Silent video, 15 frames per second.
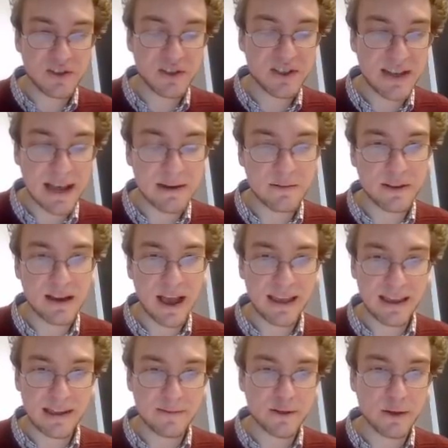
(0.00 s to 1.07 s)
instead of the
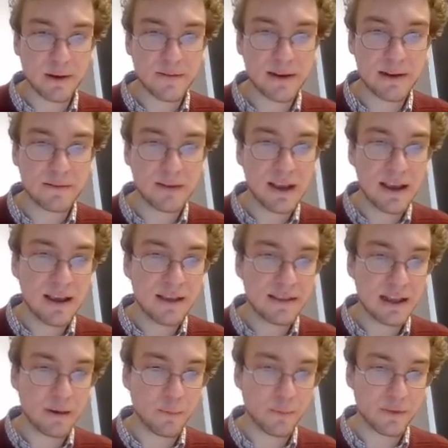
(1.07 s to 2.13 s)
naive derivative,
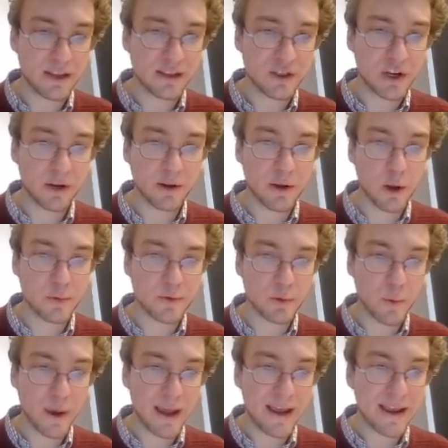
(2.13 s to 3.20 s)
then the junk goes
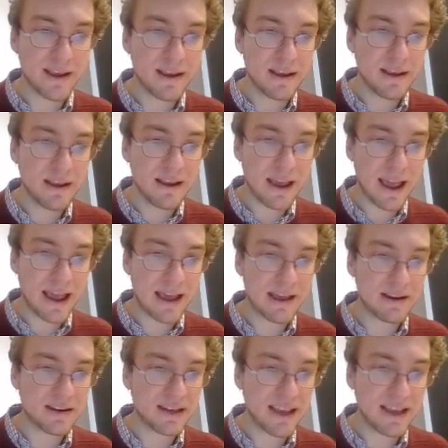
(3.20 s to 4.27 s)
away,
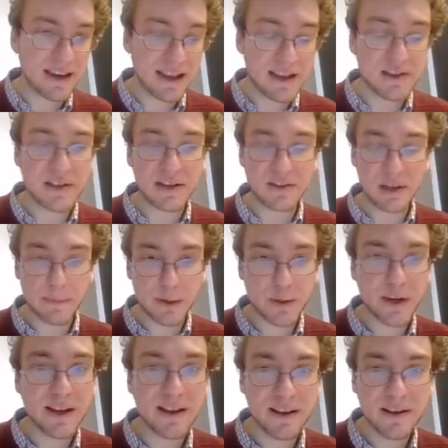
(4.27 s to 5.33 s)
and it is
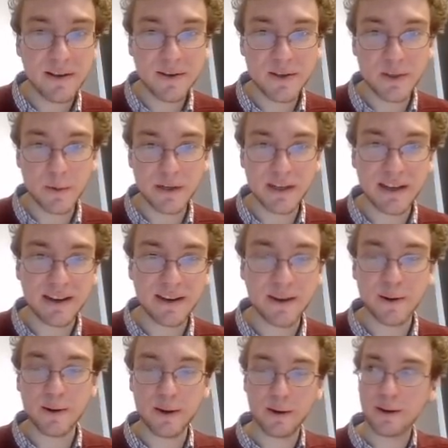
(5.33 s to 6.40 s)
asymmetry. So indeed,
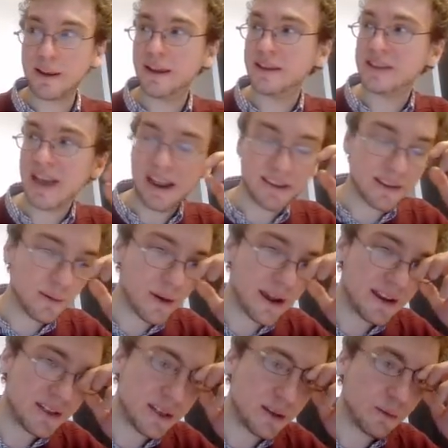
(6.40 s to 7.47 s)
you're exactly
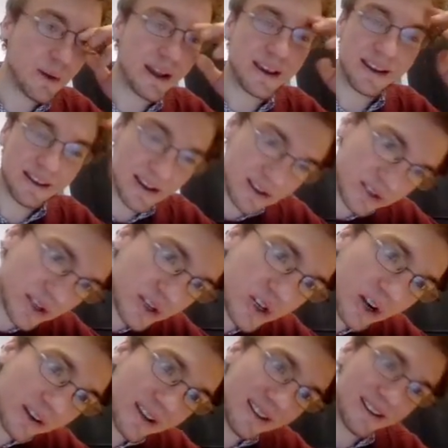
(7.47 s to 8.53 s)
right to recognize the
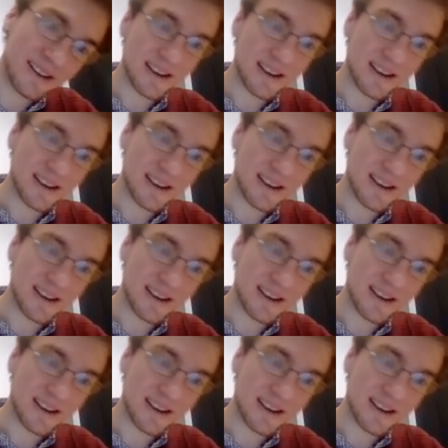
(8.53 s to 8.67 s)
junk.